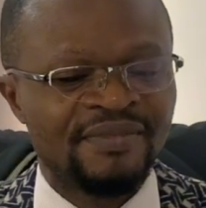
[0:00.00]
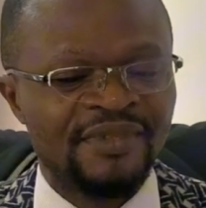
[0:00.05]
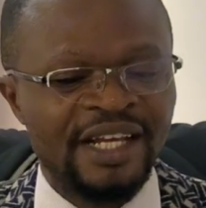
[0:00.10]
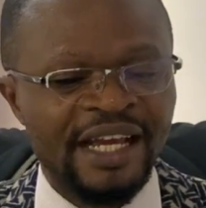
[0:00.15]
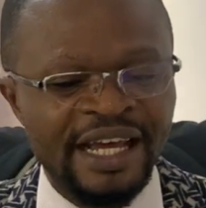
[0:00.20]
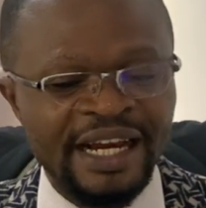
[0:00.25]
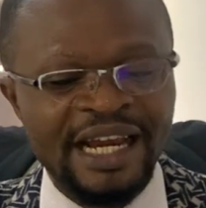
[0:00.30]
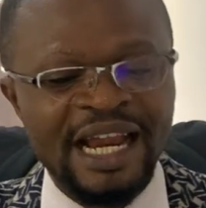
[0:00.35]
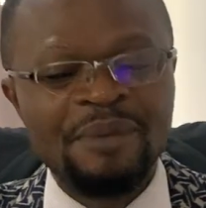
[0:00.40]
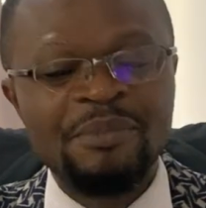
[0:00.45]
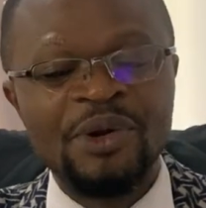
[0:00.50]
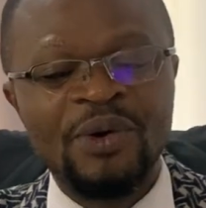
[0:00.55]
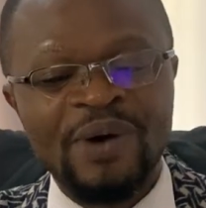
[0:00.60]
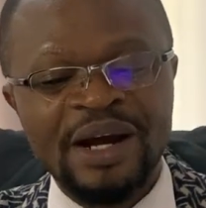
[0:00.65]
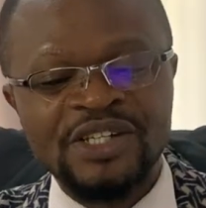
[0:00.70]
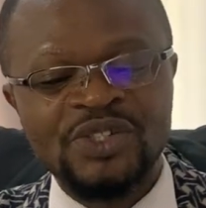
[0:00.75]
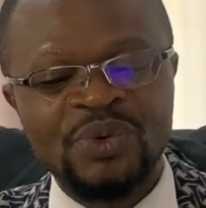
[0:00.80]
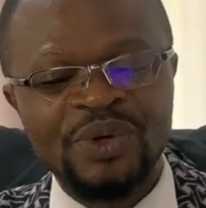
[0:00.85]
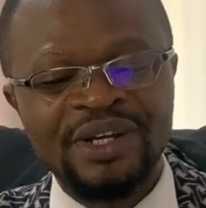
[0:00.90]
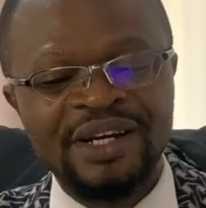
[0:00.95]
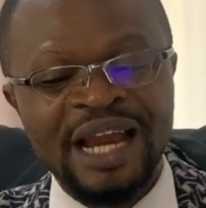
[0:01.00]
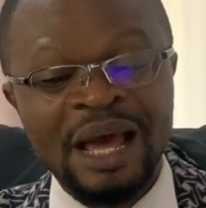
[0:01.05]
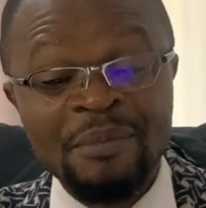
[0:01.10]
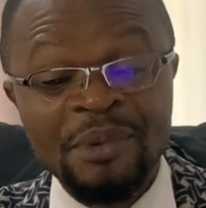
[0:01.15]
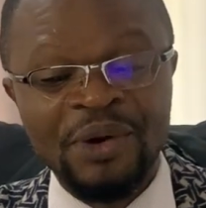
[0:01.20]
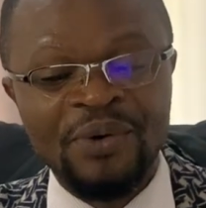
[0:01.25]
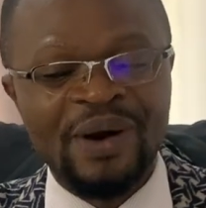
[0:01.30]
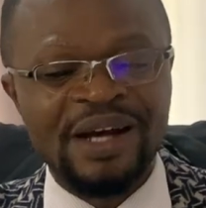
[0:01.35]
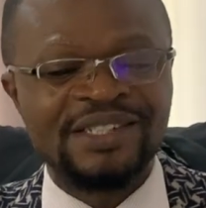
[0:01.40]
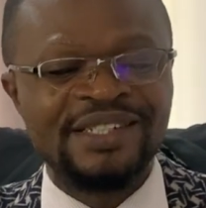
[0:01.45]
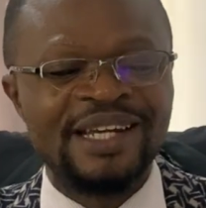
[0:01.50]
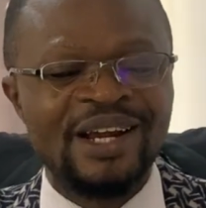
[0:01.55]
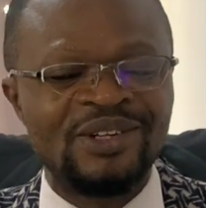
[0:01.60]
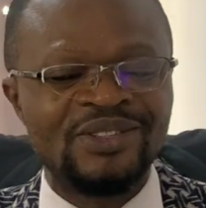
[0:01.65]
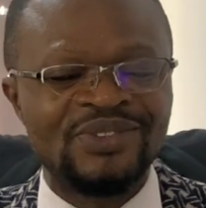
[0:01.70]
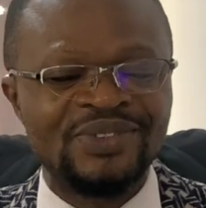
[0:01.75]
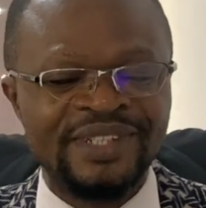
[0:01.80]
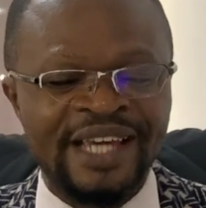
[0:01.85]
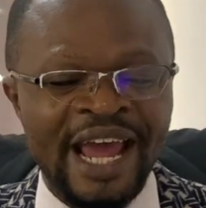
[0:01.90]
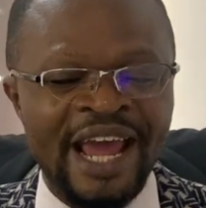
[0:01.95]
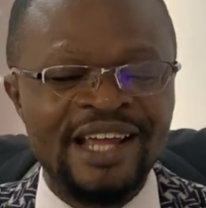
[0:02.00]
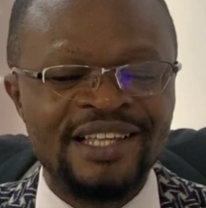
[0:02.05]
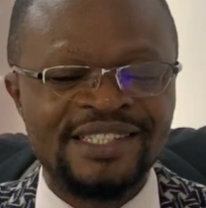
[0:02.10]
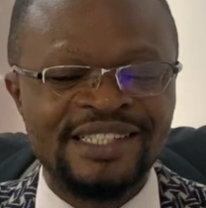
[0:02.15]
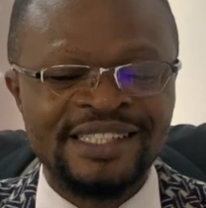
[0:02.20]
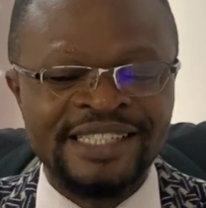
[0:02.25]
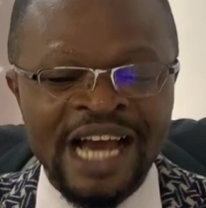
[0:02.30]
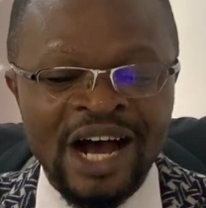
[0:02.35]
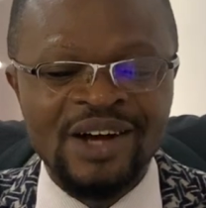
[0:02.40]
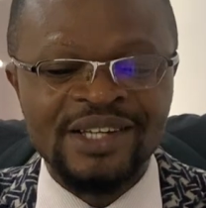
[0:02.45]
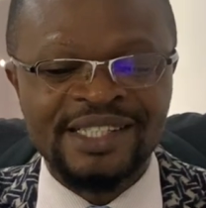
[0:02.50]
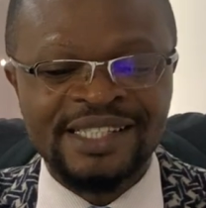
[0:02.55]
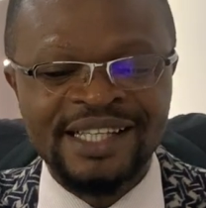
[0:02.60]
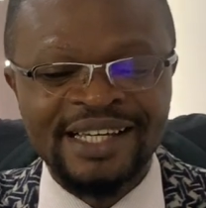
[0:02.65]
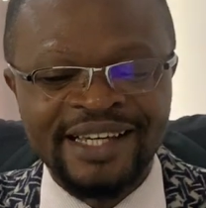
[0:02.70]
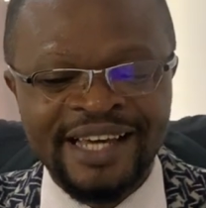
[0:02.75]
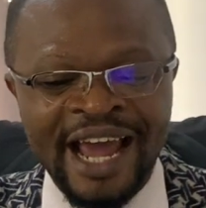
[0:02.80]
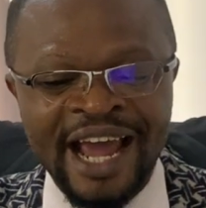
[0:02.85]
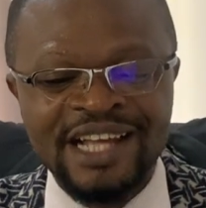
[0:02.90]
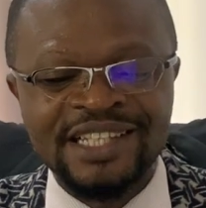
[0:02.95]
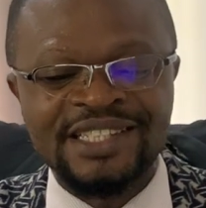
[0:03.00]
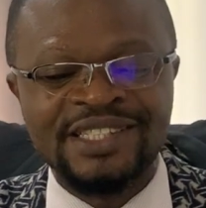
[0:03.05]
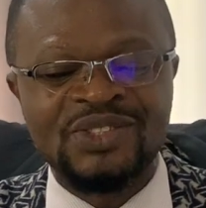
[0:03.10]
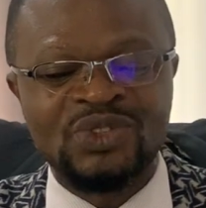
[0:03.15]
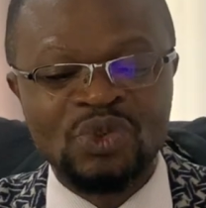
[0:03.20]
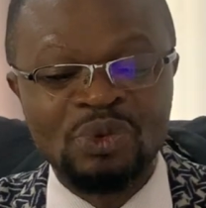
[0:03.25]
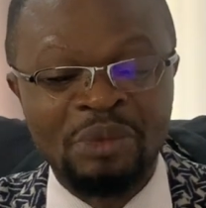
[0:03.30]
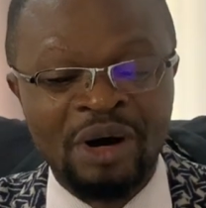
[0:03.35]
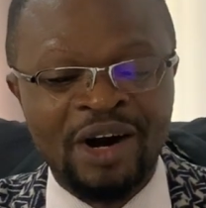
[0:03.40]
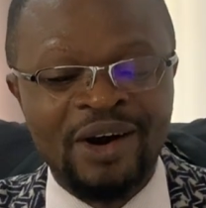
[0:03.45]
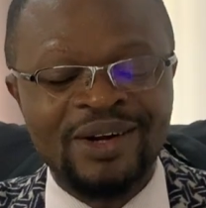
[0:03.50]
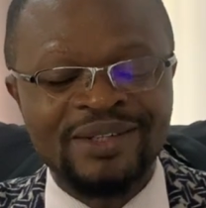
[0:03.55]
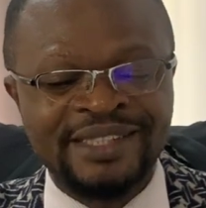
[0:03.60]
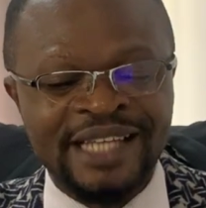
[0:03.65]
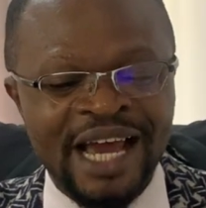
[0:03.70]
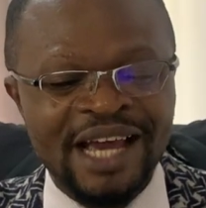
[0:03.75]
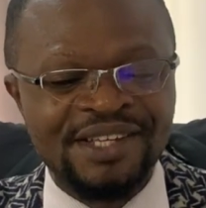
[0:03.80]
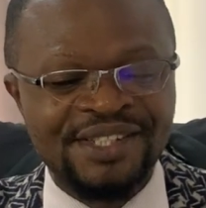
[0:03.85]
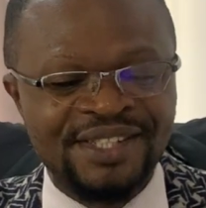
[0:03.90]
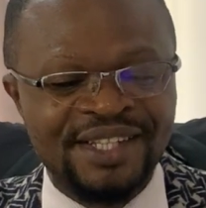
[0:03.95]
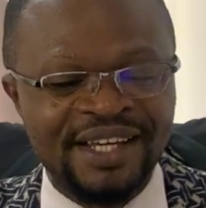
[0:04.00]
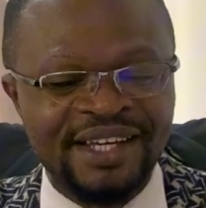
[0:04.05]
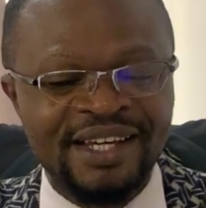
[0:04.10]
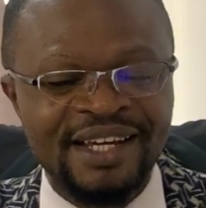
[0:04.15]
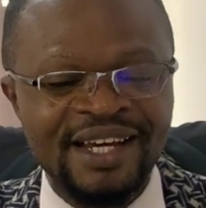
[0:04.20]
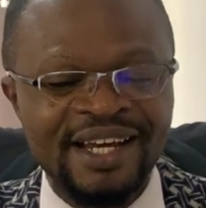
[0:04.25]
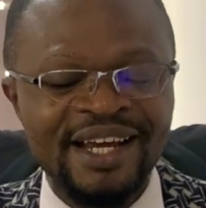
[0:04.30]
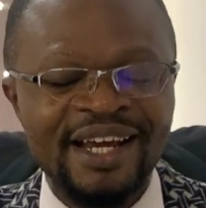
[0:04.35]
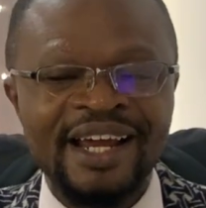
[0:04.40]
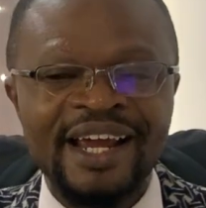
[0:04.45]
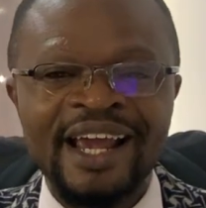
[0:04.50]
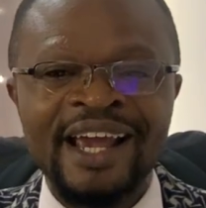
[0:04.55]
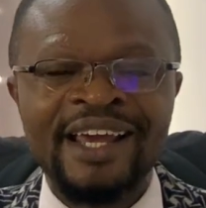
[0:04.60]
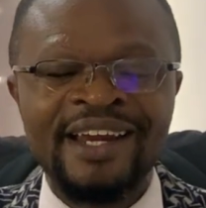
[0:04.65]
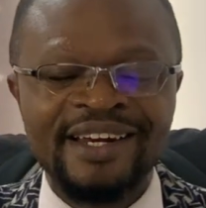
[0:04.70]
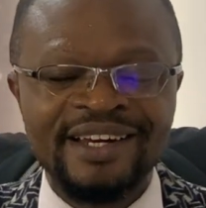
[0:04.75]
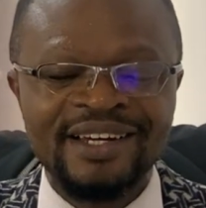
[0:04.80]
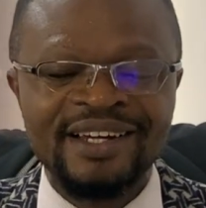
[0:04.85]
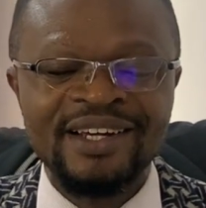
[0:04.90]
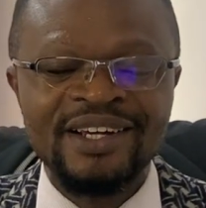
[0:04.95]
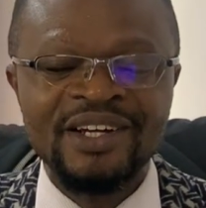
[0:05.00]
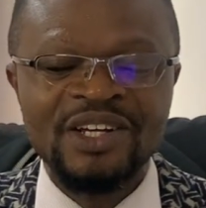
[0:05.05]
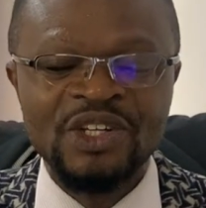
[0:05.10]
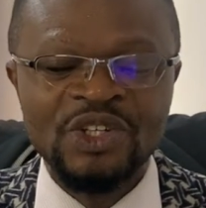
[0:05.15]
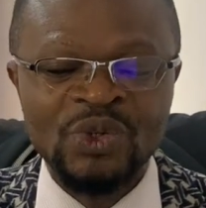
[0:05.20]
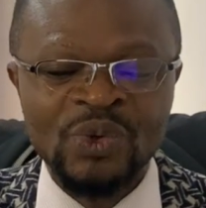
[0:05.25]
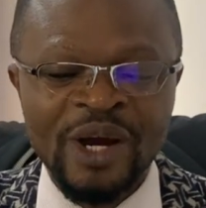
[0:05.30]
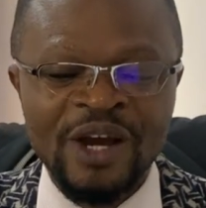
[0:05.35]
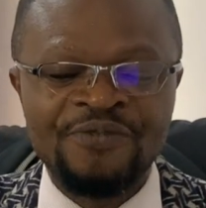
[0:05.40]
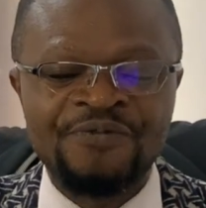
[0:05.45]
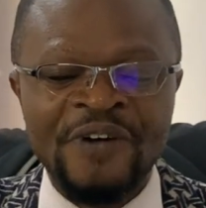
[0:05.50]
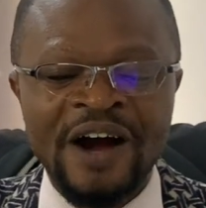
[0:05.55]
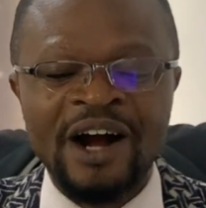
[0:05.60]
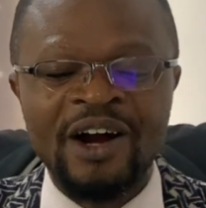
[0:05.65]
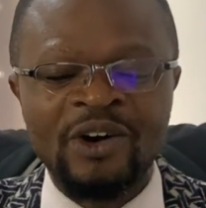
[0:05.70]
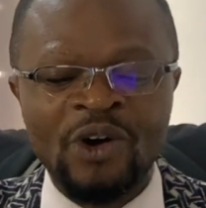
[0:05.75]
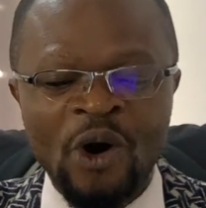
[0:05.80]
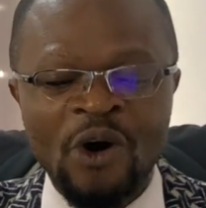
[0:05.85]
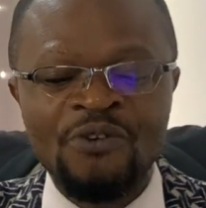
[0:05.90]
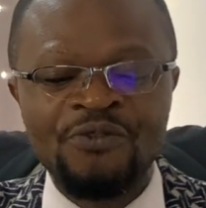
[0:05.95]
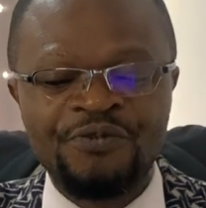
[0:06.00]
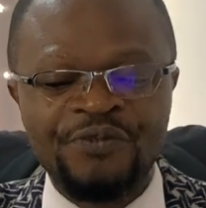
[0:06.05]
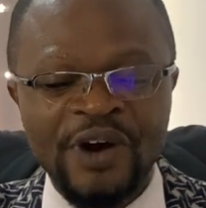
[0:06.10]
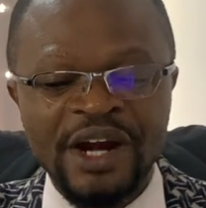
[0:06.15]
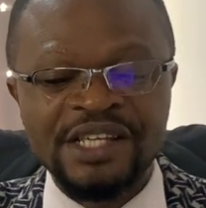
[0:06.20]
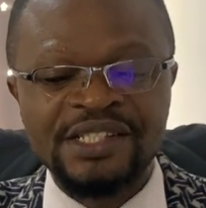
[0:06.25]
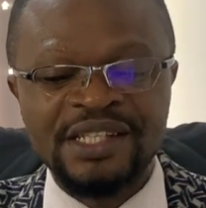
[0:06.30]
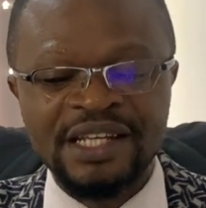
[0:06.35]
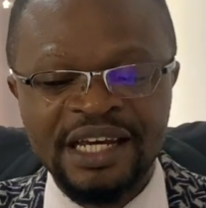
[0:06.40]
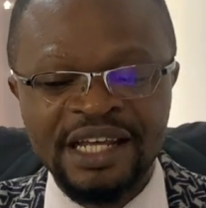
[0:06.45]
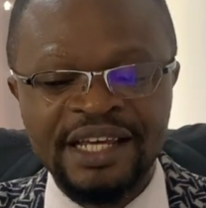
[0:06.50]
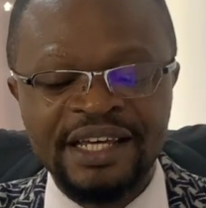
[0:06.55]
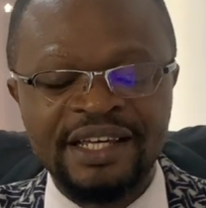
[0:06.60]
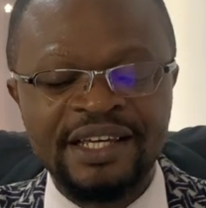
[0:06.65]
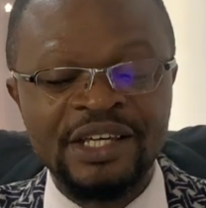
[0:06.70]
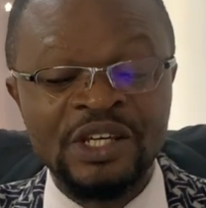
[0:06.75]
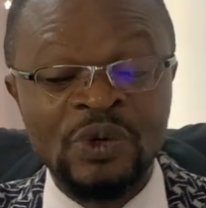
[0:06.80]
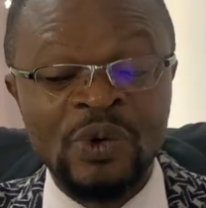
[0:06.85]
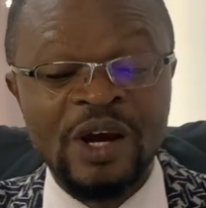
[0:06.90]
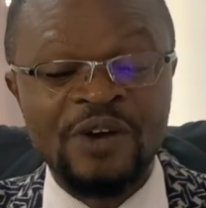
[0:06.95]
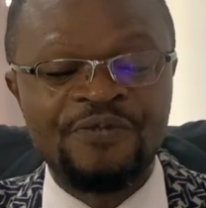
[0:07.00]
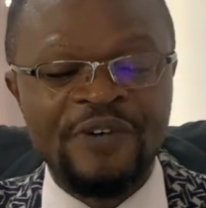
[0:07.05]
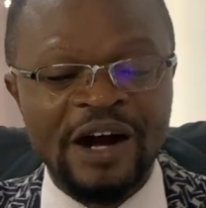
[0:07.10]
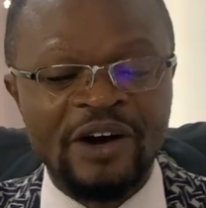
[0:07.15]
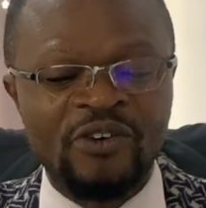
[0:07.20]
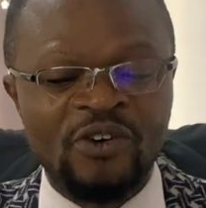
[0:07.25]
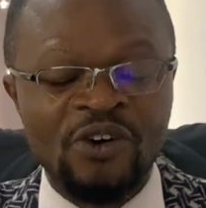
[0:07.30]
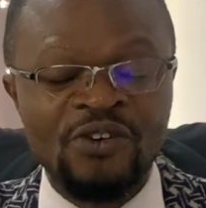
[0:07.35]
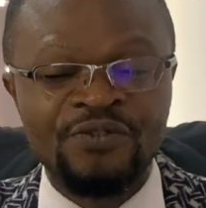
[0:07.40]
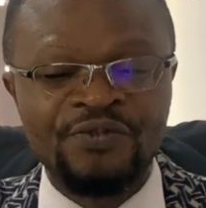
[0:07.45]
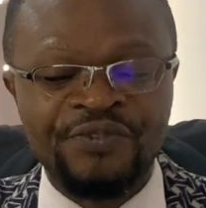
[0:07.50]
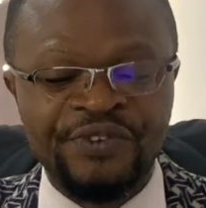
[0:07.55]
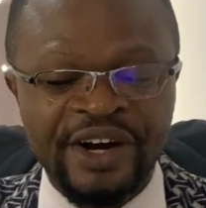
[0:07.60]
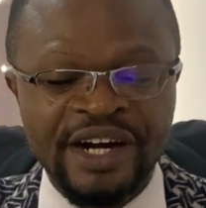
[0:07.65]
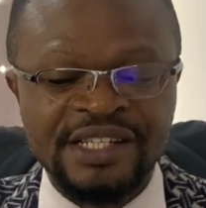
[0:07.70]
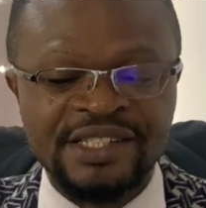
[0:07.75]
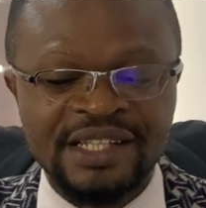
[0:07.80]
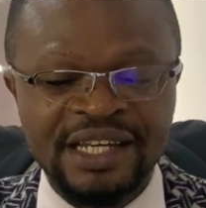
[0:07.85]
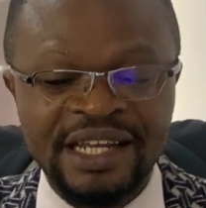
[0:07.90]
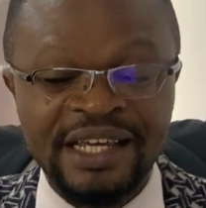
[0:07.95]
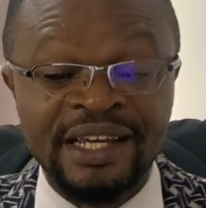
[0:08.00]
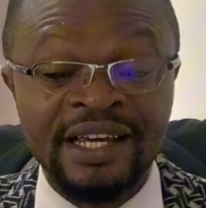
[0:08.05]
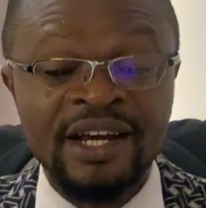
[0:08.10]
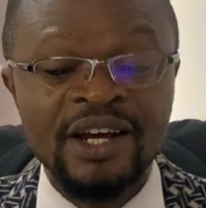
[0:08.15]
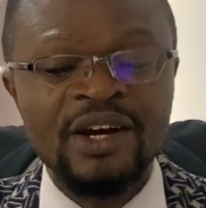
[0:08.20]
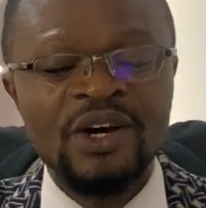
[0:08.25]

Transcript: And let me rush now to Gent. Chelsea Gent tomorrow Thursday in UEFA Conference League. UEFA Conference League.